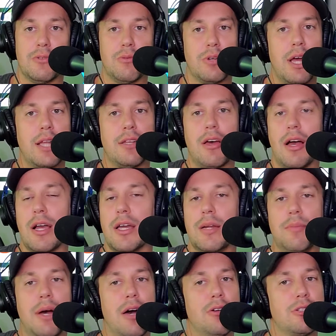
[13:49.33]
We're not talking
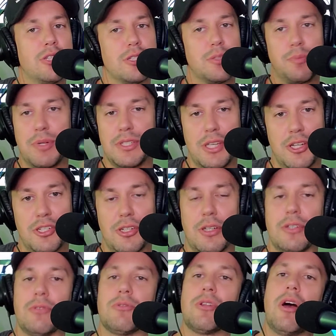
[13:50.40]
about just
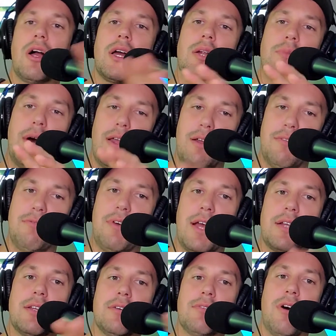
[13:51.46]
positions. We're talking about
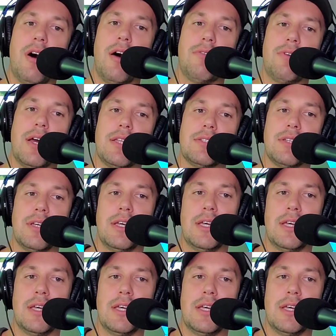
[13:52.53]
effective offense.